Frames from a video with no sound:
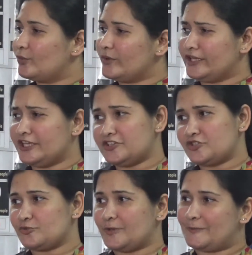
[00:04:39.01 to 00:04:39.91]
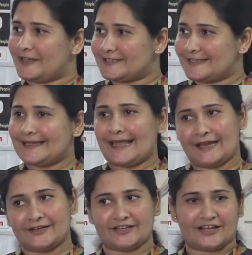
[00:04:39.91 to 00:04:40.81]
we need to be pacing
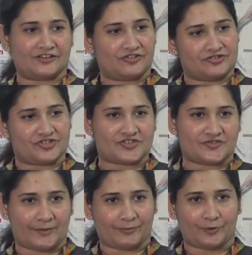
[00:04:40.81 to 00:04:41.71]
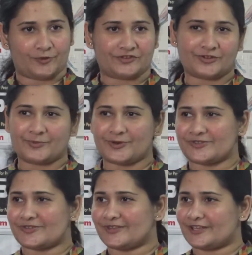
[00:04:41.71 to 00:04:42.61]
and an unconscious rapport with the
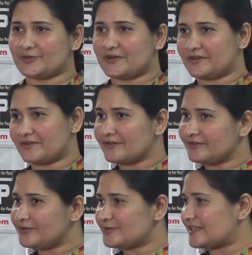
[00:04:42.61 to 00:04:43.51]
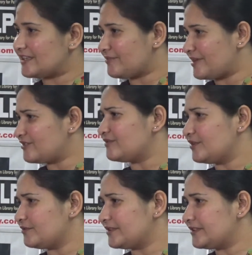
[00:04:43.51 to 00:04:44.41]
person that we are using the
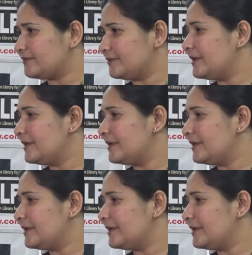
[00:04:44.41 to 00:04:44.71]
metaphor with.